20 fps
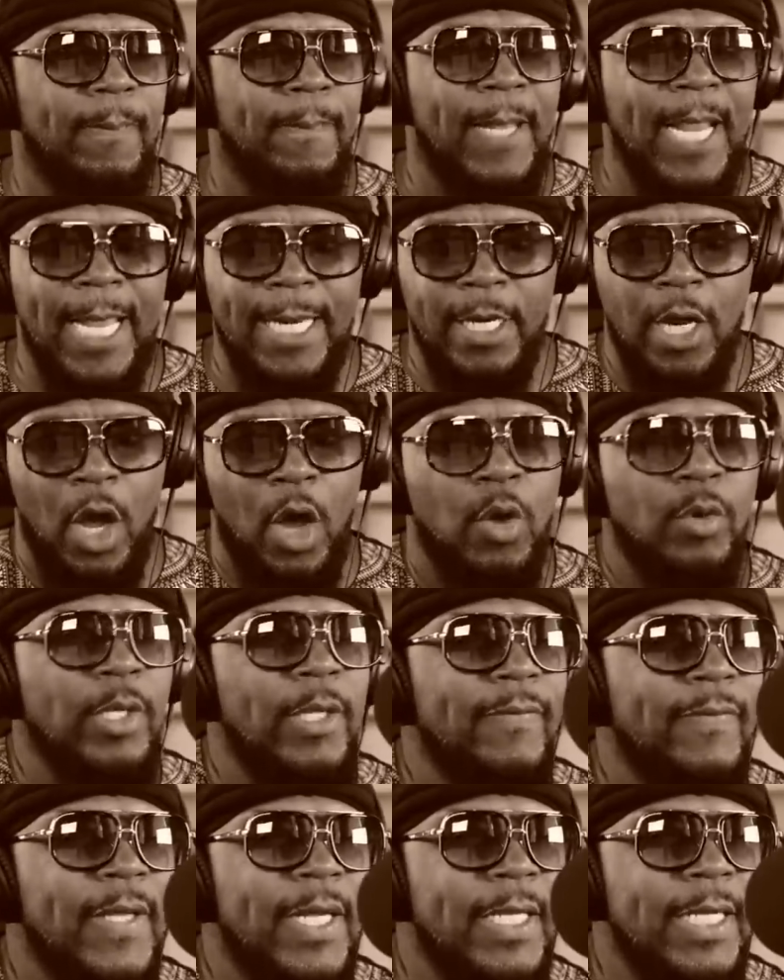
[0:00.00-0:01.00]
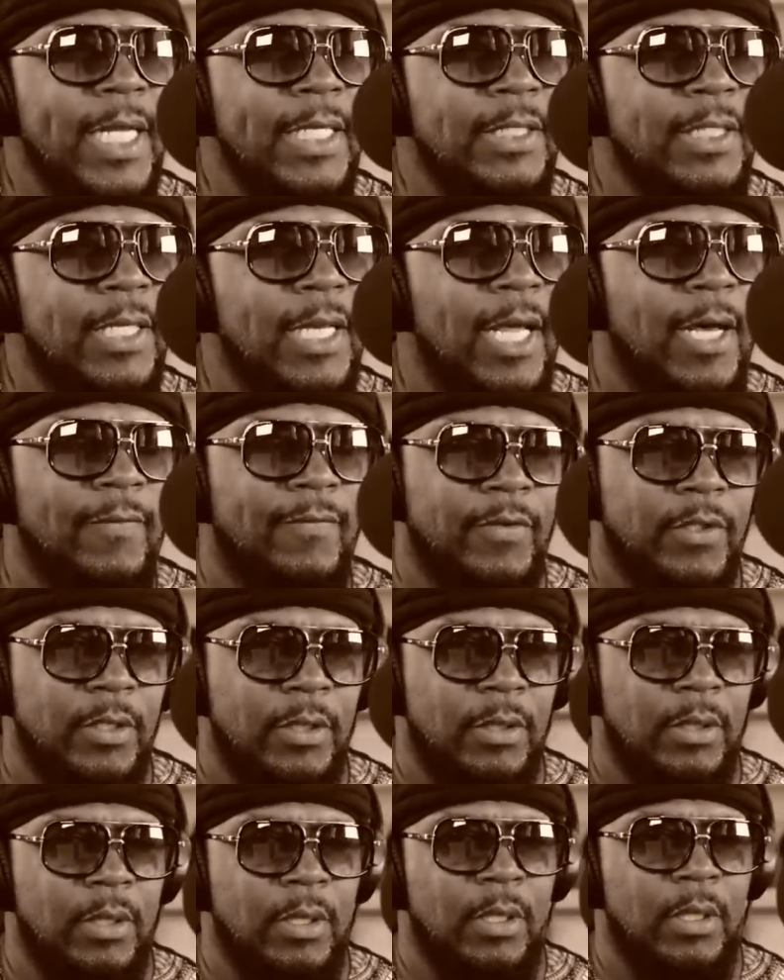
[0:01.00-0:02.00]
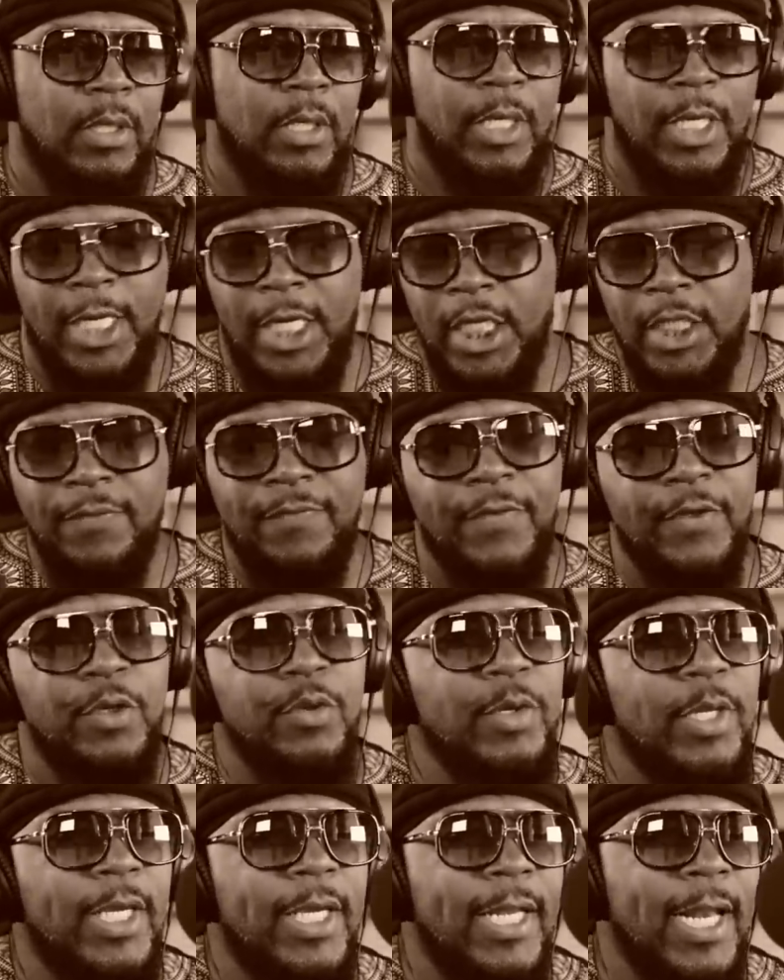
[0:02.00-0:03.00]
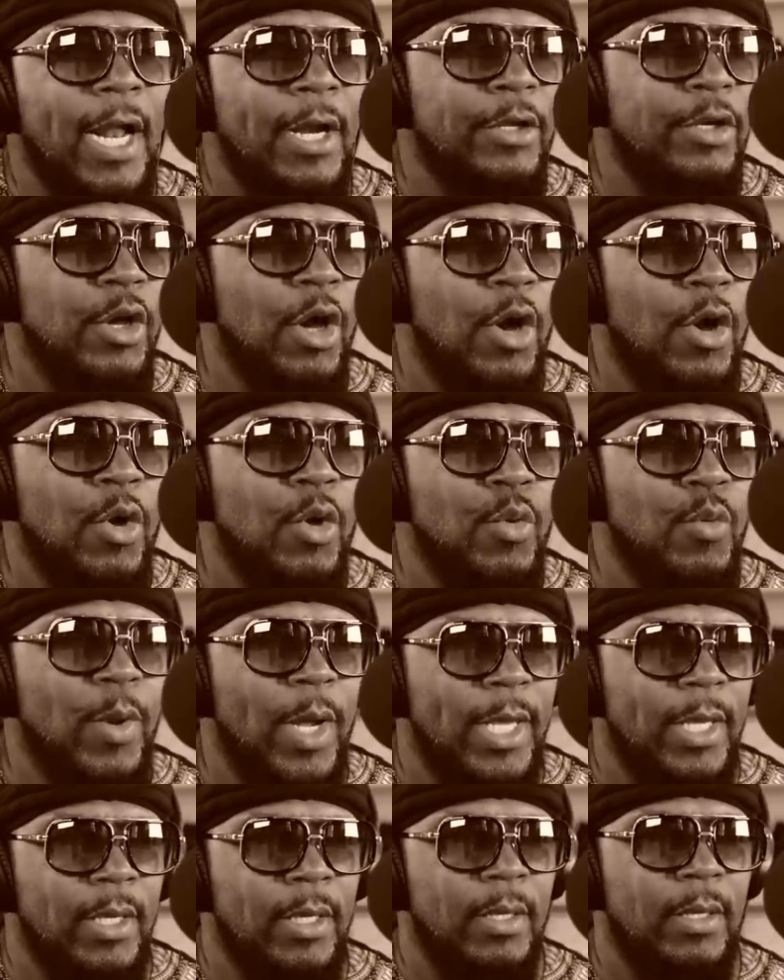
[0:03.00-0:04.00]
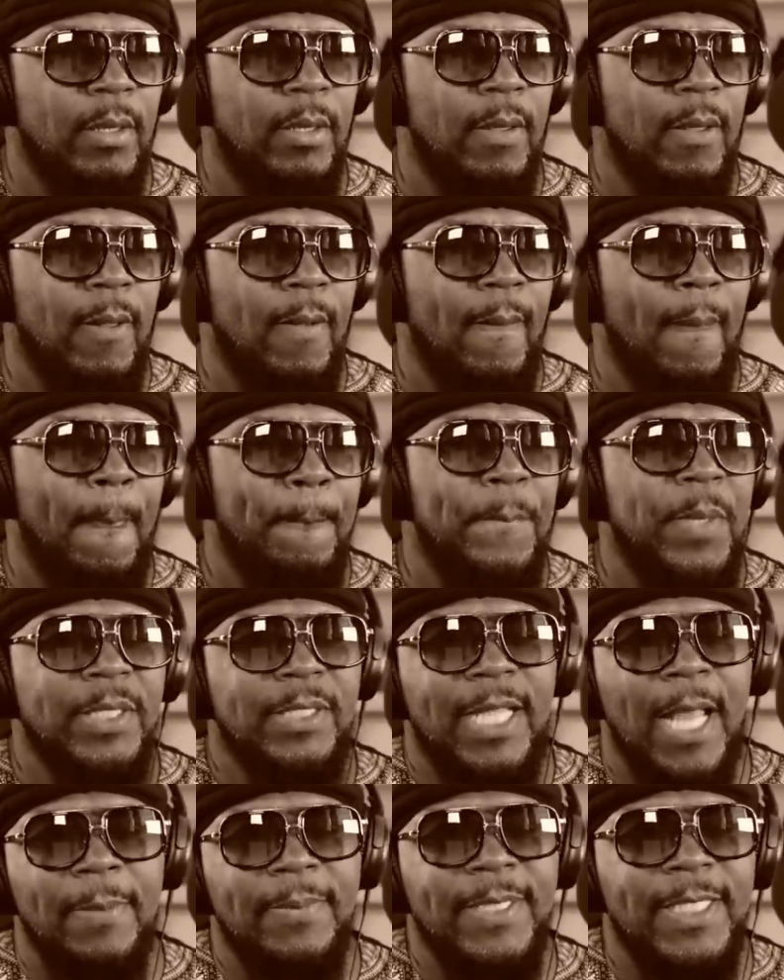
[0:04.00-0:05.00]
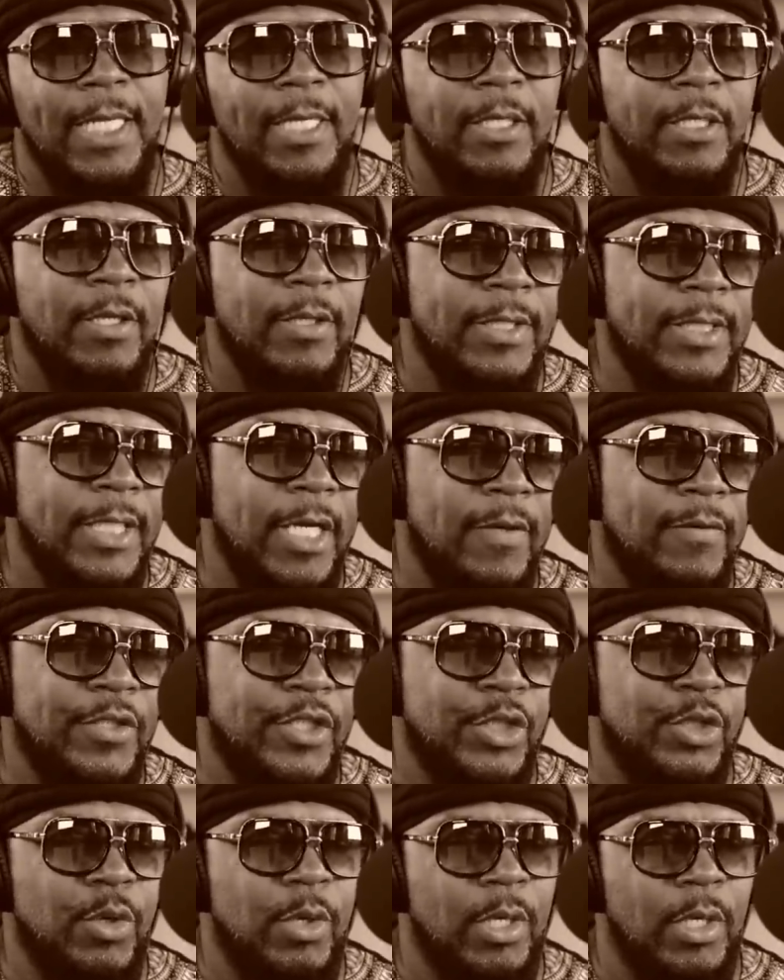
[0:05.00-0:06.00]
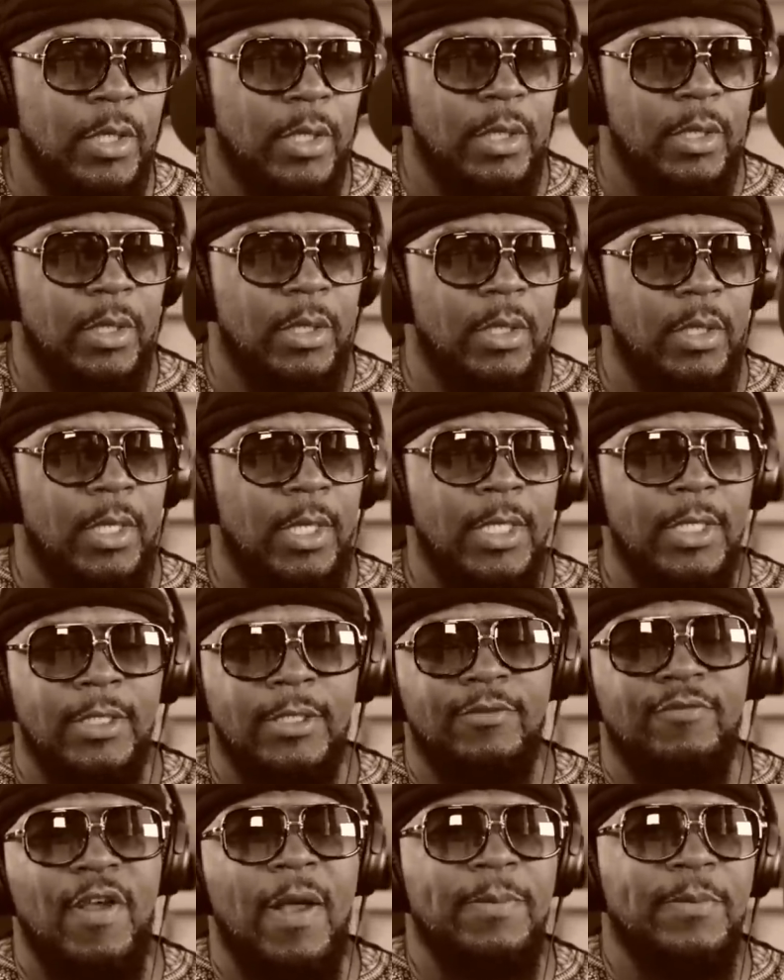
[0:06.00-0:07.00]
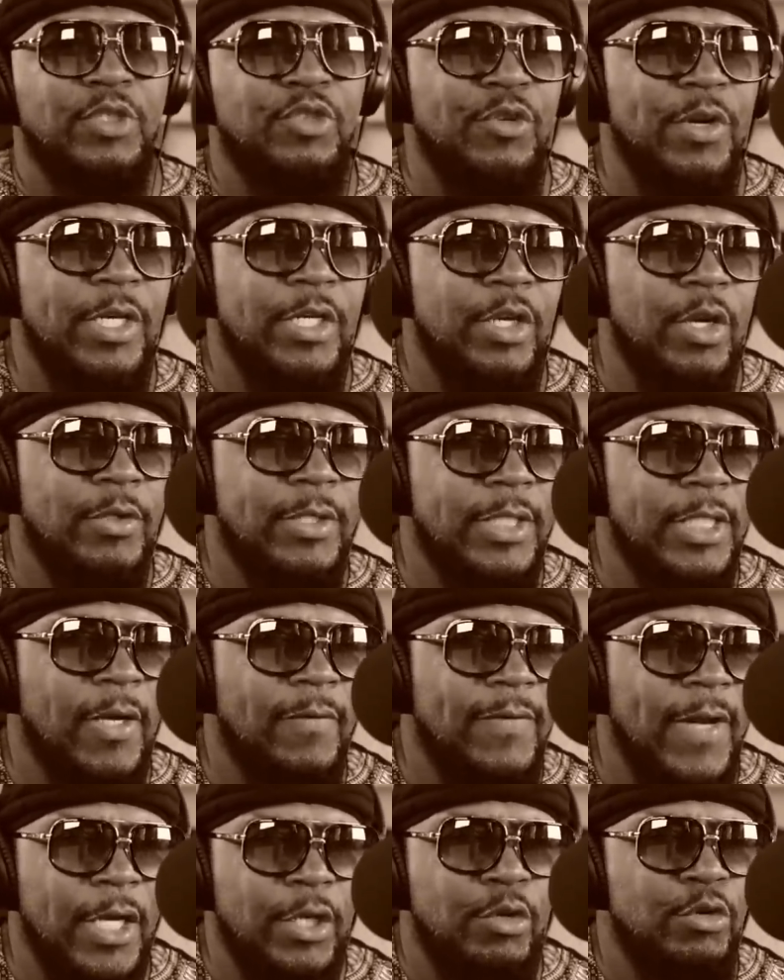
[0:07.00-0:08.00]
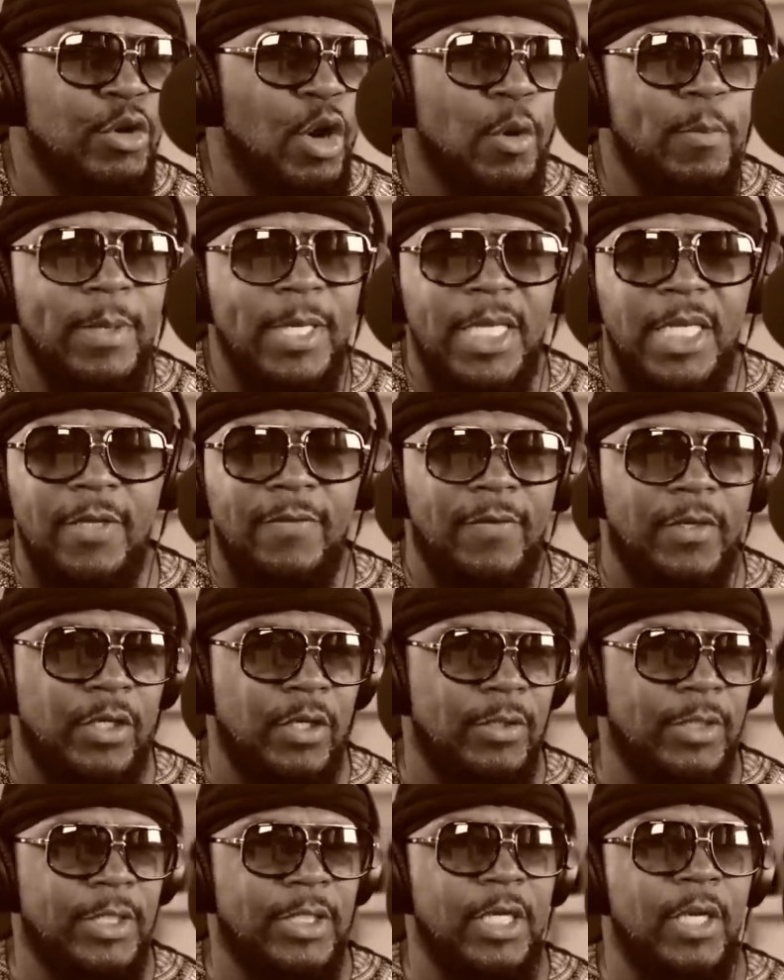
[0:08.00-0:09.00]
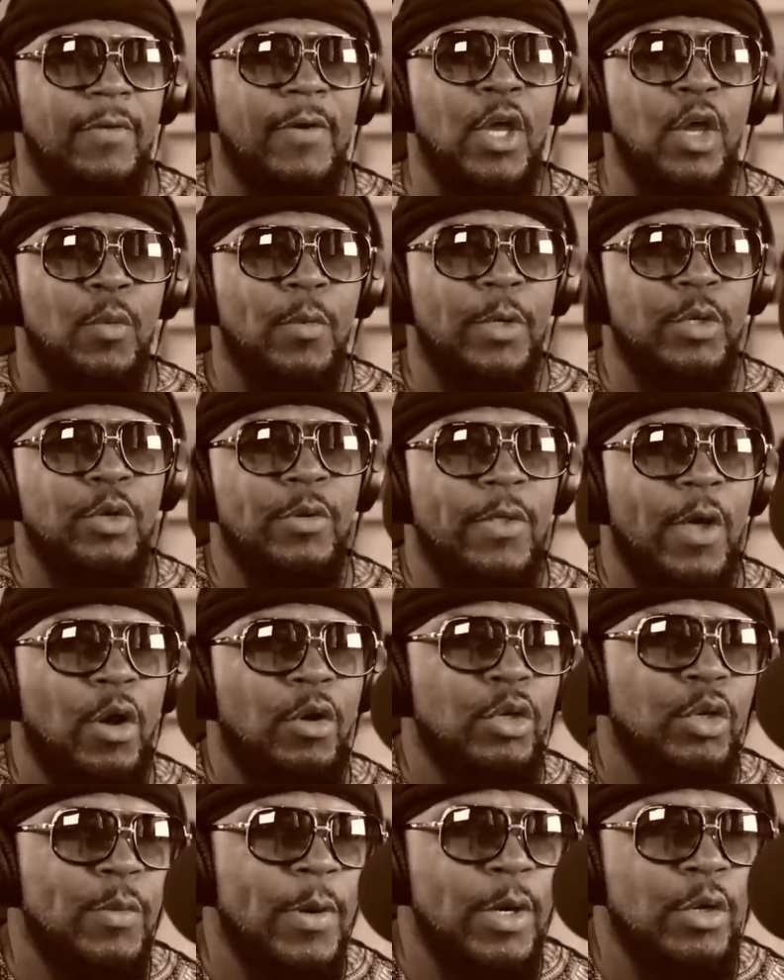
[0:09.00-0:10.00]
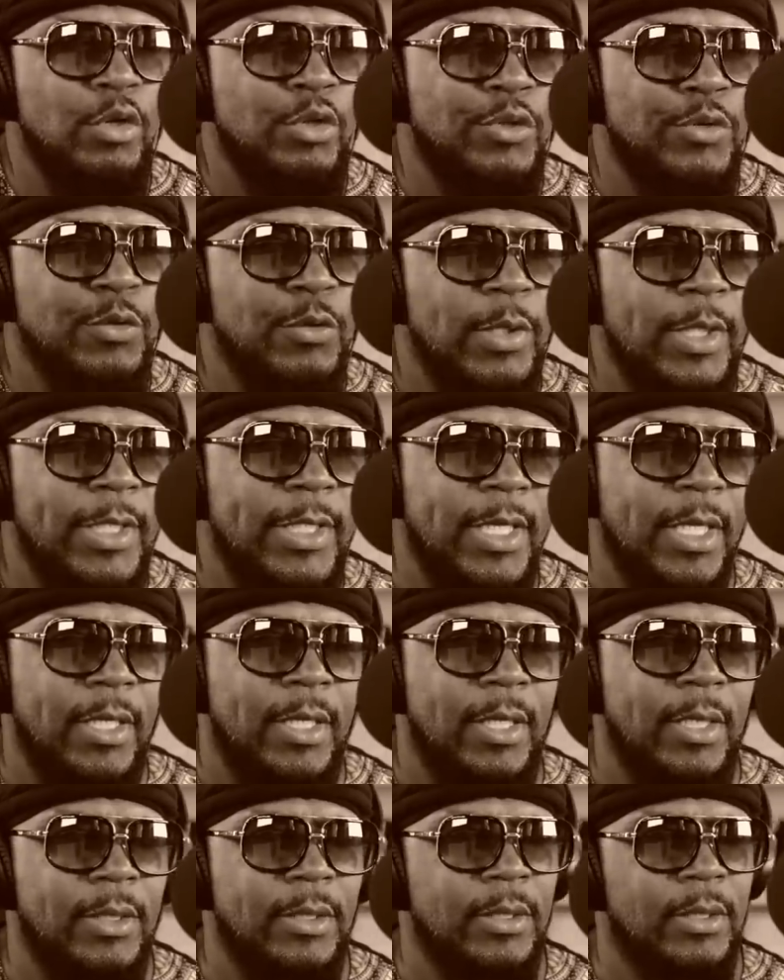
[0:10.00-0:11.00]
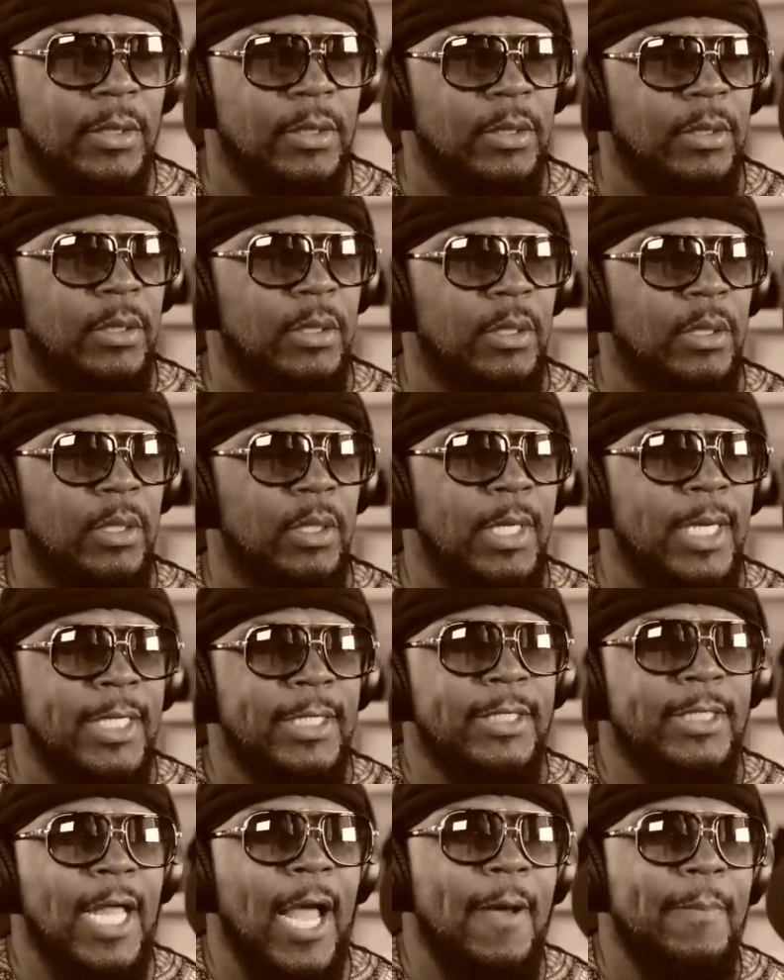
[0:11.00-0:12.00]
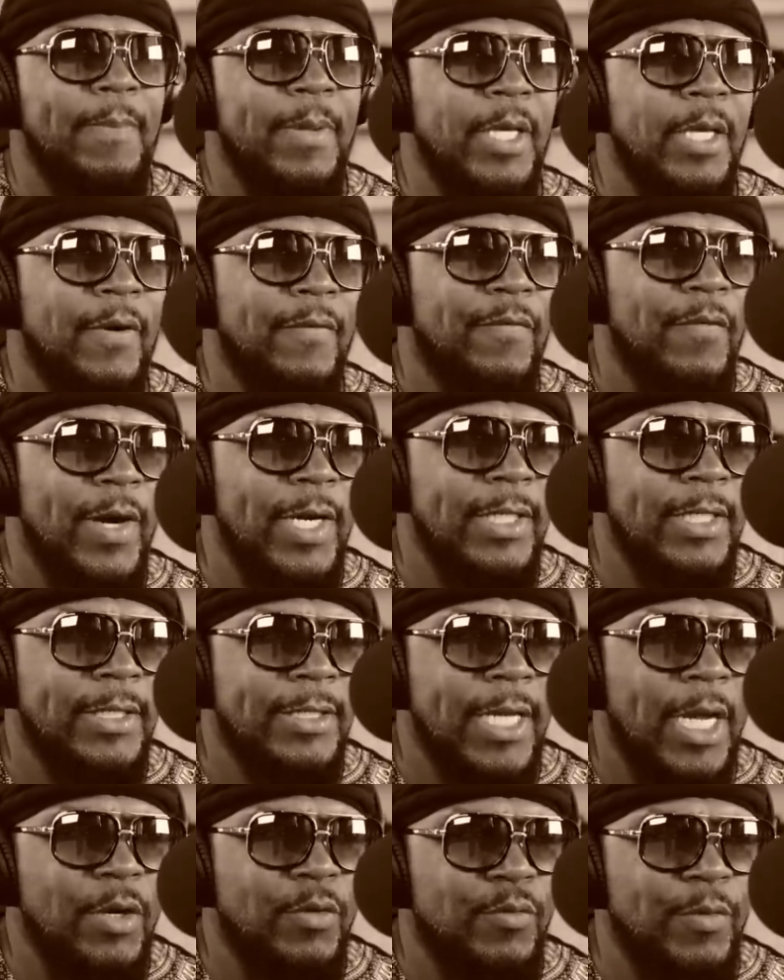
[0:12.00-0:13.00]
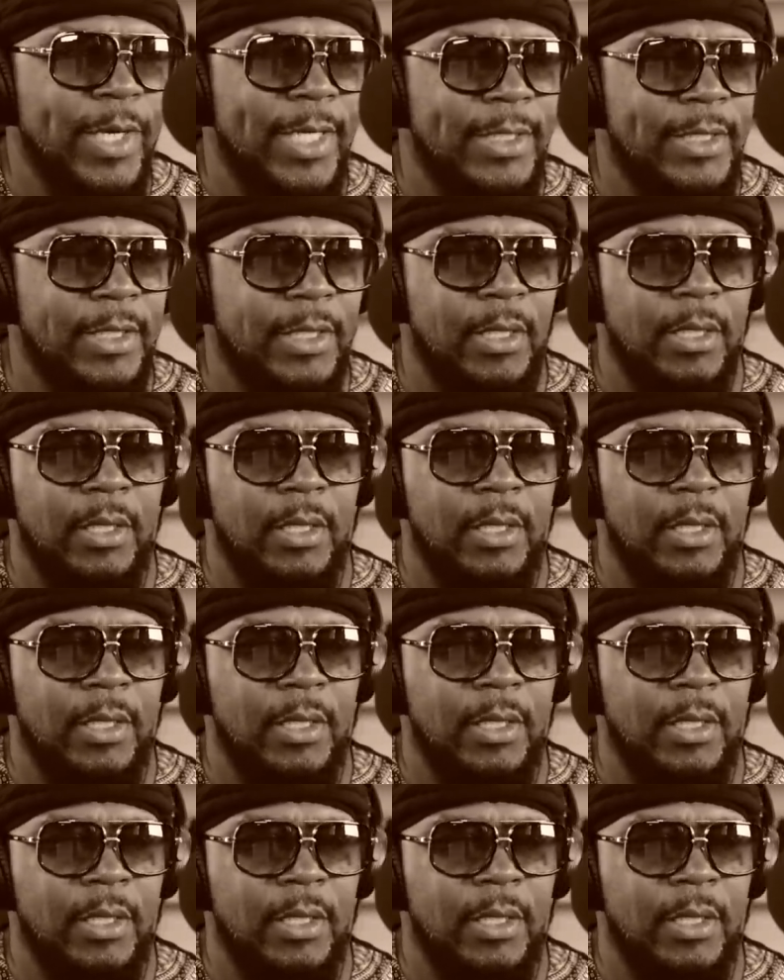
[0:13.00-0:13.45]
And the only thing that's left is for you to get out of your own way. Stop selling yourself short. Stop treating yourself like you don't believe in yourself when you're the only one who truly does. Stop being afraid to take risk.